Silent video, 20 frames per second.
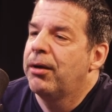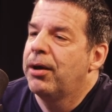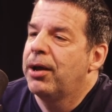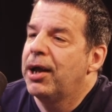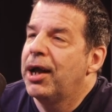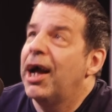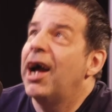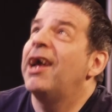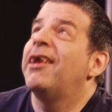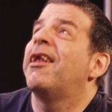
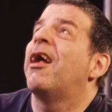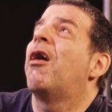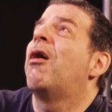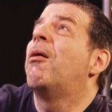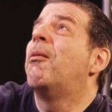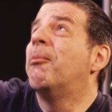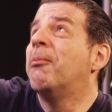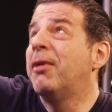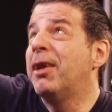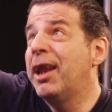and
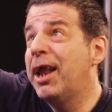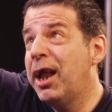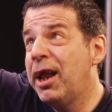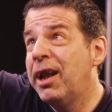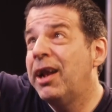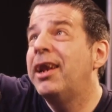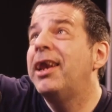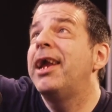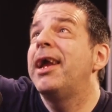um Lee Lee